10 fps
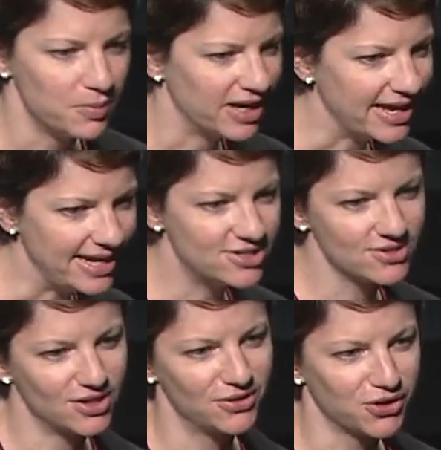my
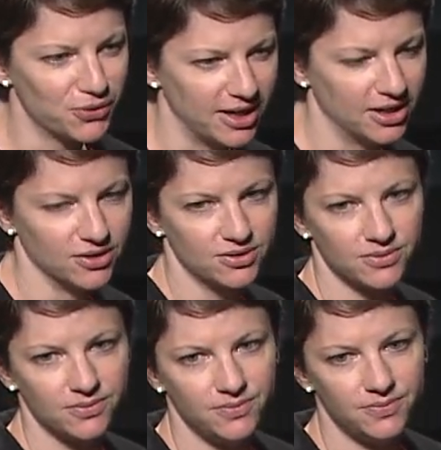agents on the ground.
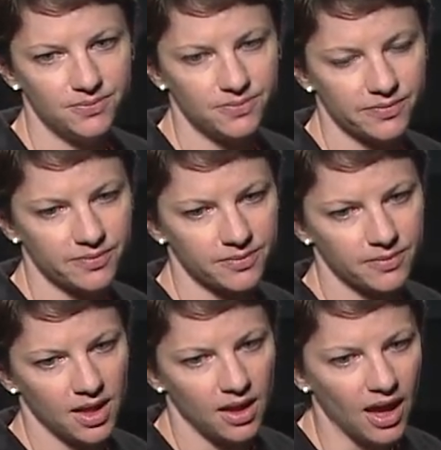
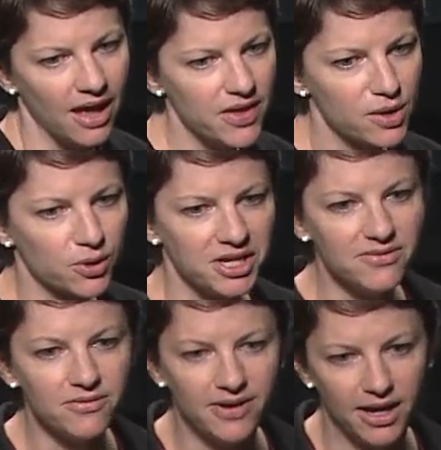And they were
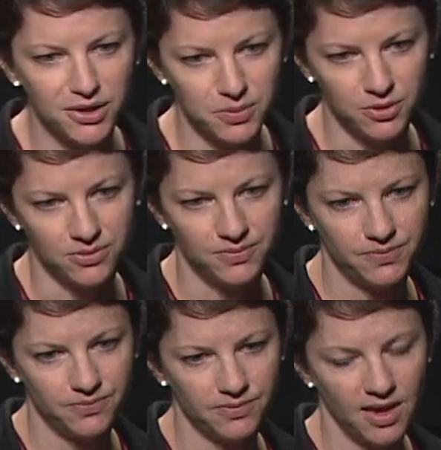invaluable.
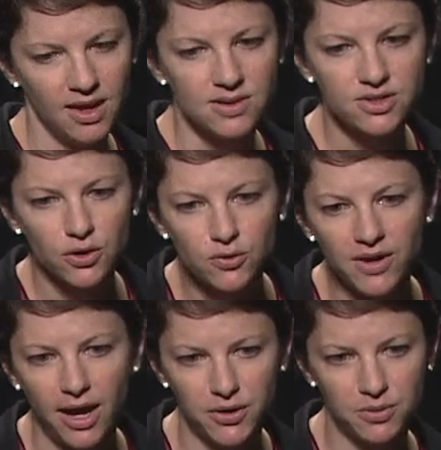So
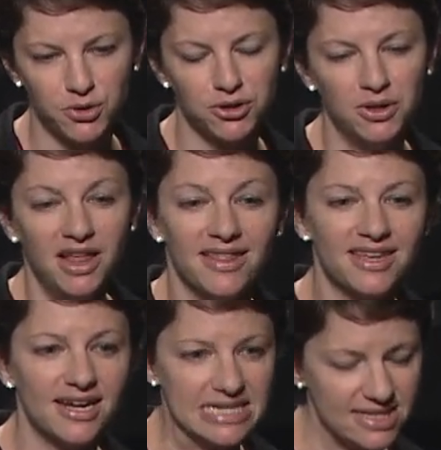valuable
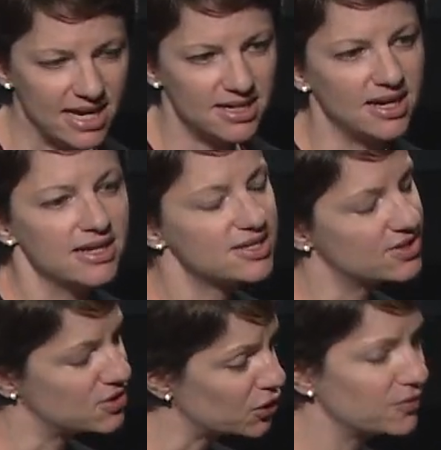that I decided I
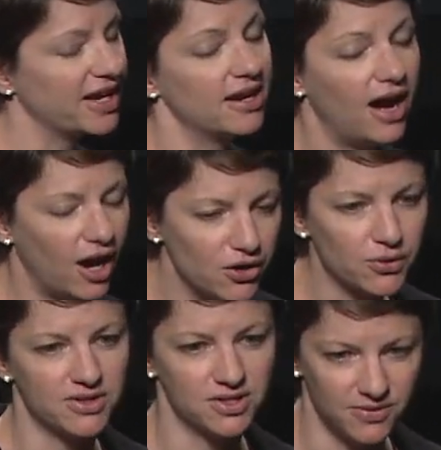surveyed
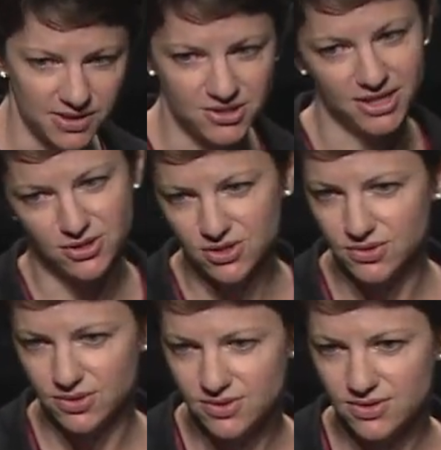hundreds of exchange
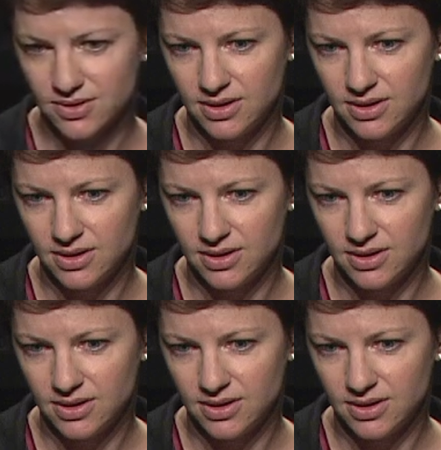students